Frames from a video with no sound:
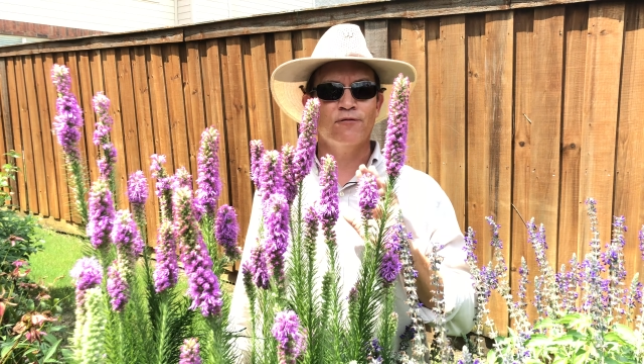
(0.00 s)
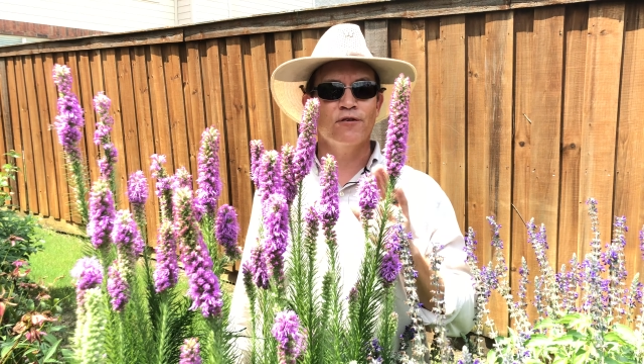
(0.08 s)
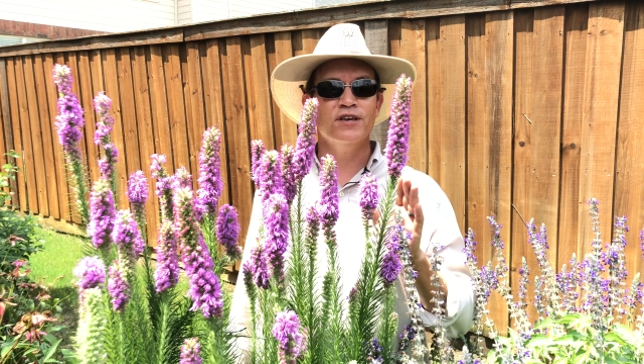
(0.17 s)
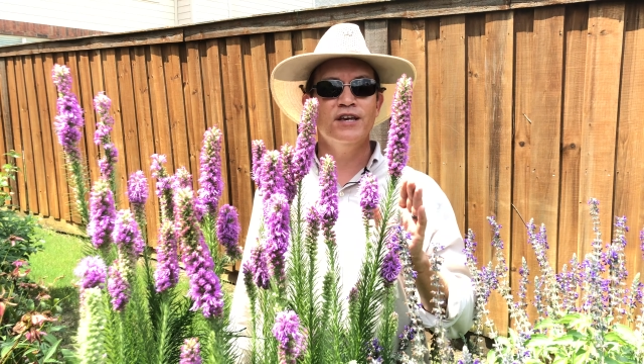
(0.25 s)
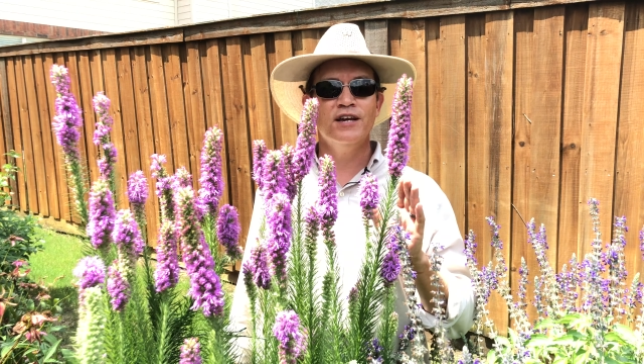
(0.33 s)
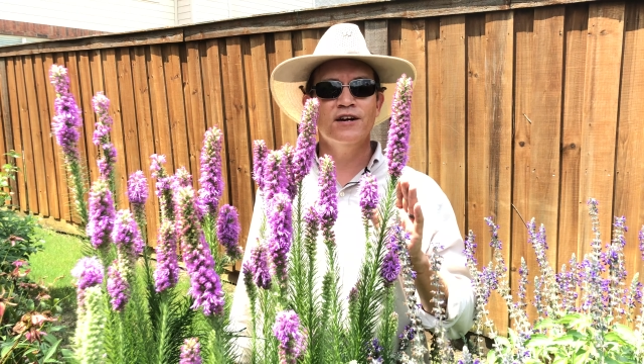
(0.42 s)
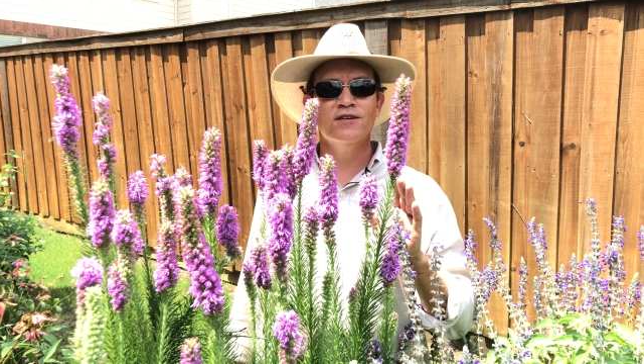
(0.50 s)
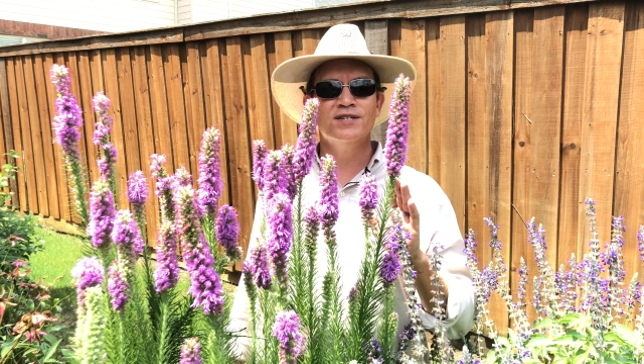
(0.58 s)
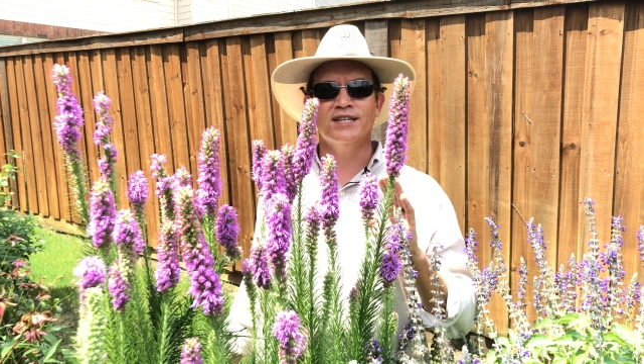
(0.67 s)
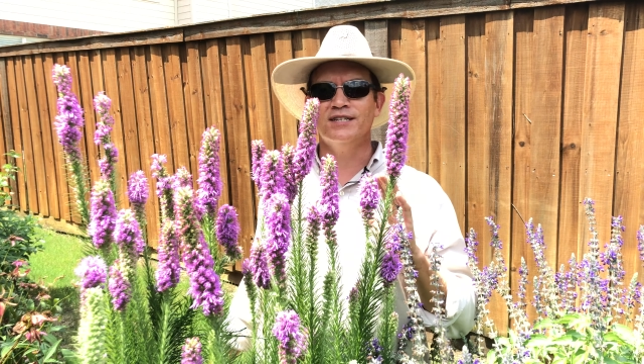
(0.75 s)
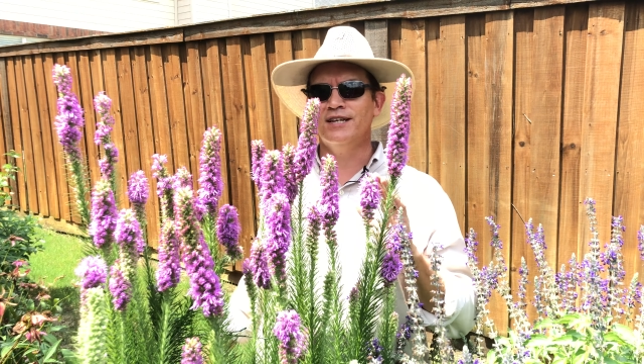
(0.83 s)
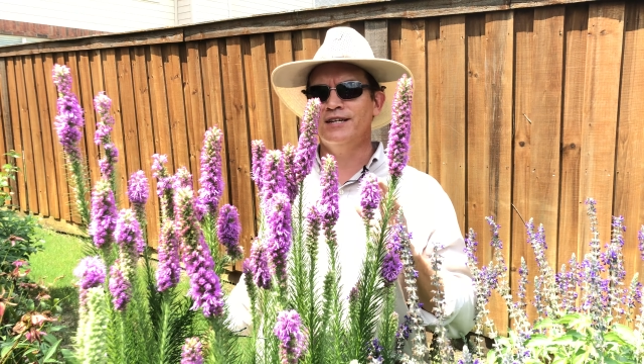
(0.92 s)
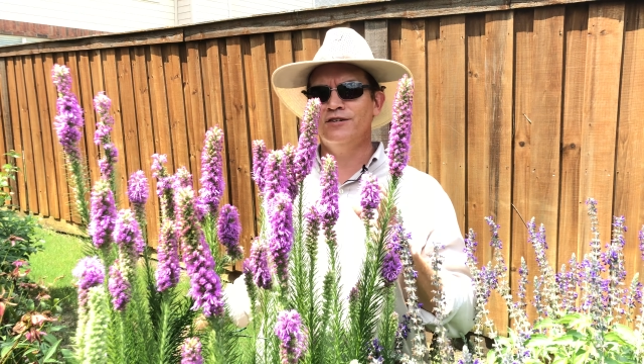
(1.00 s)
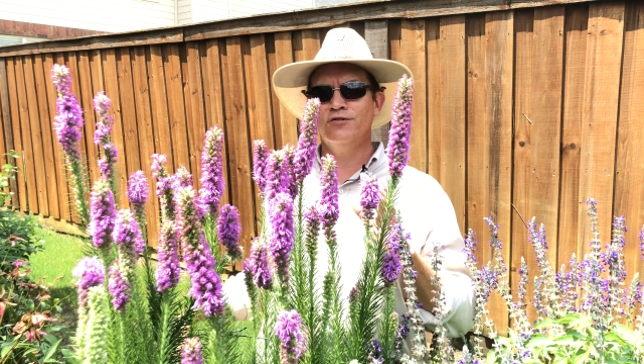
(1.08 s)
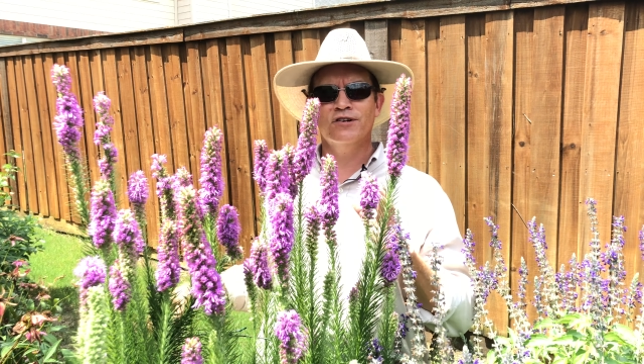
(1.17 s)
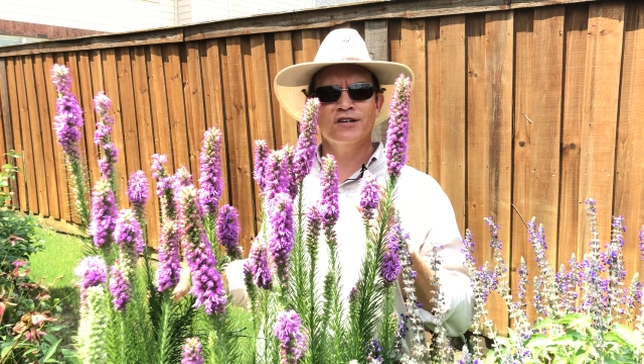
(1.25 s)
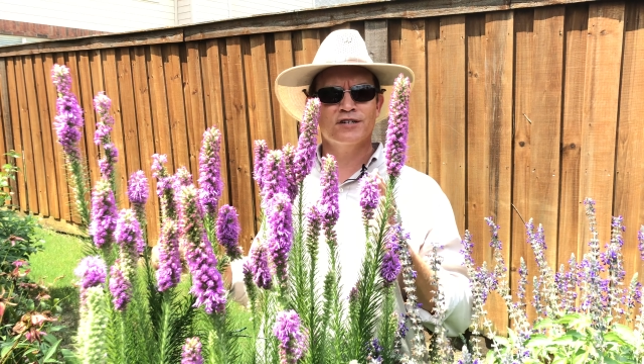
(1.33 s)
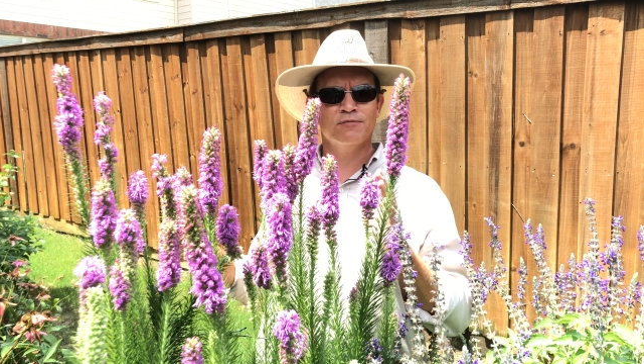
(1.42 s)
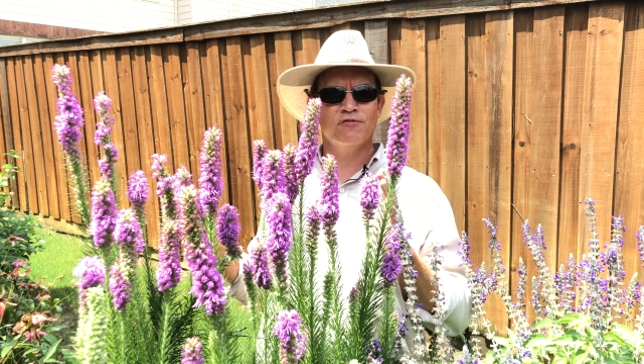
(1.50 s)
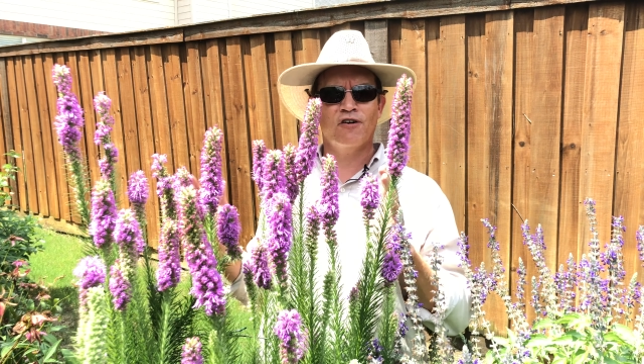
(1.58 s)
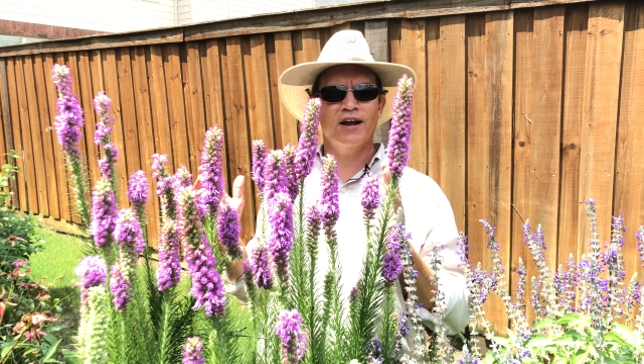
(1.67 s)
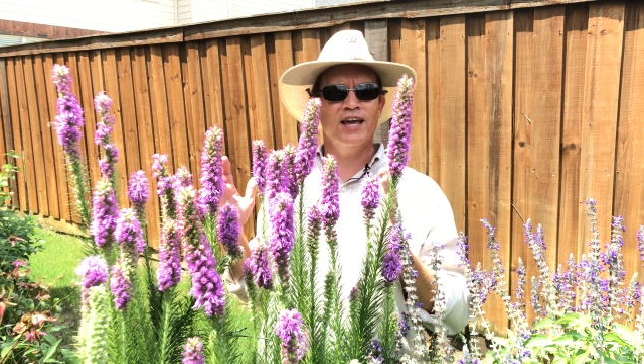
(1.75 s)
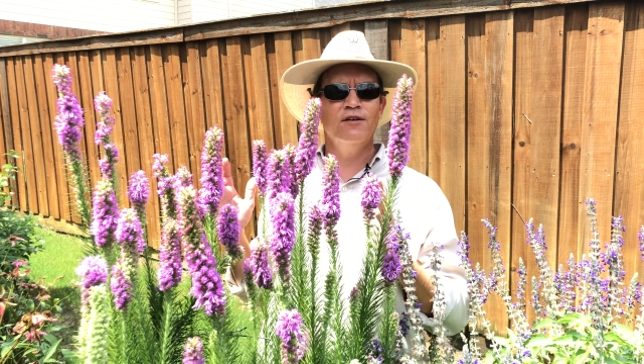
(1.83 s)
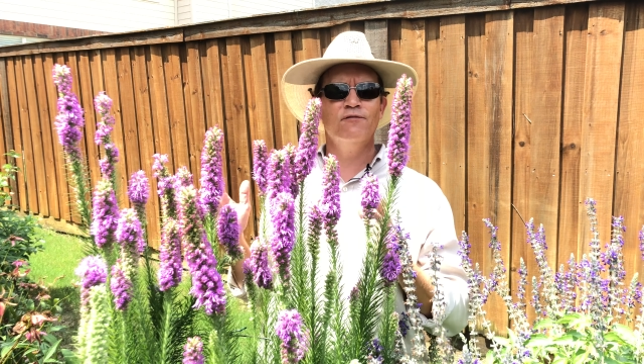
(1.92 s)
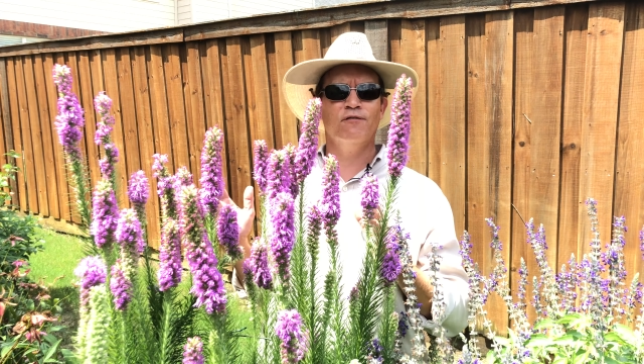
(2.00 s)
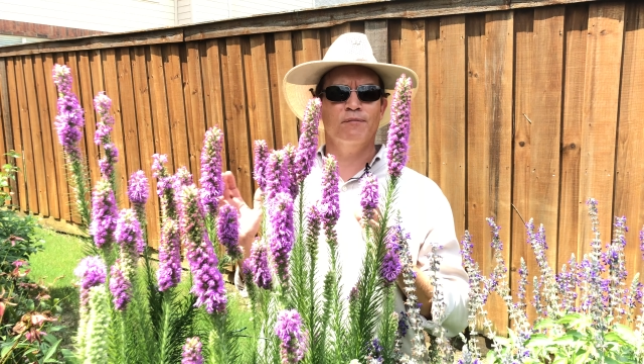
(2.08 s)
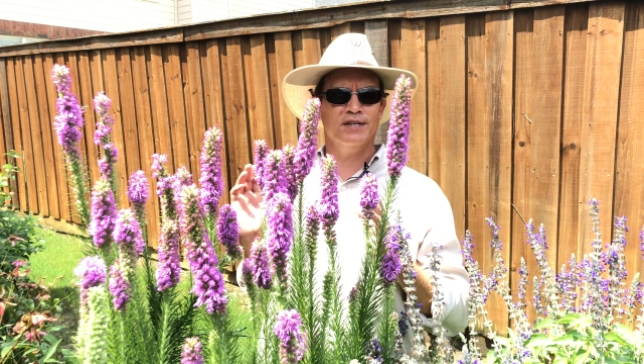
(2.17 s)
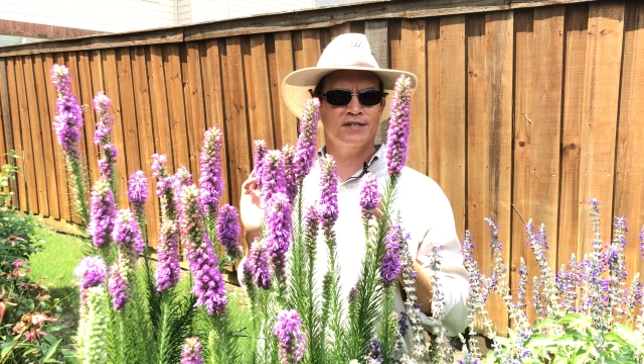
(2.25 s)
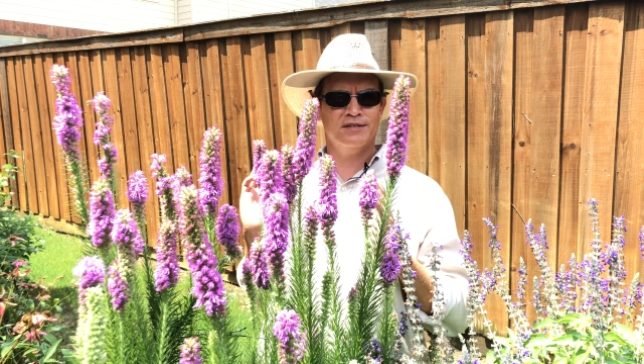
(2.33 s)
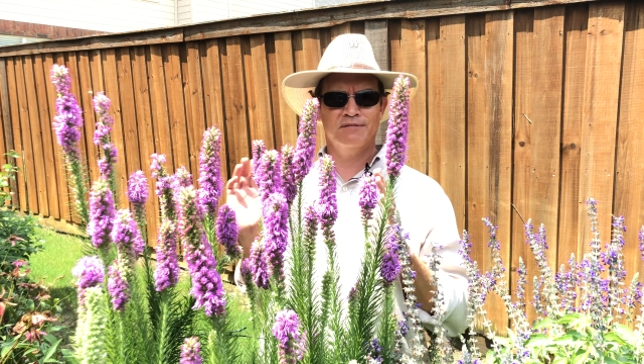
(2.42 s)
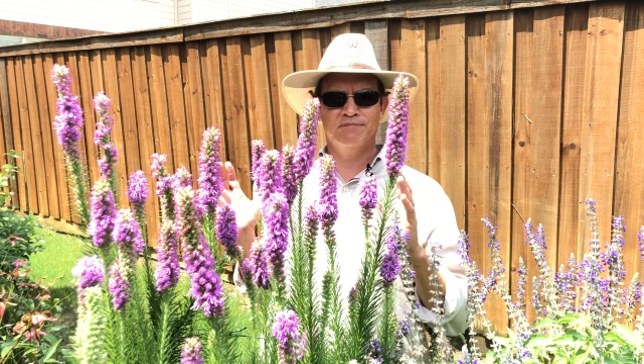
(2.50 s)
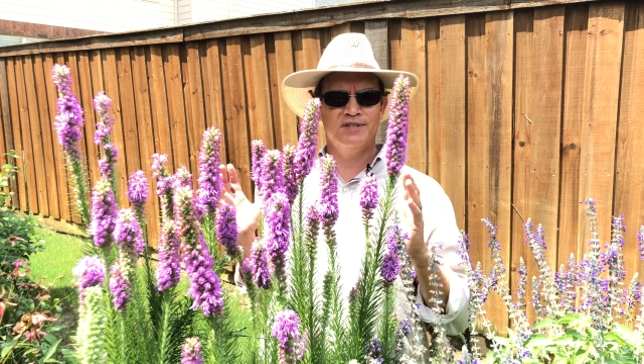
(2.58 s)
for years is that during some of our infamous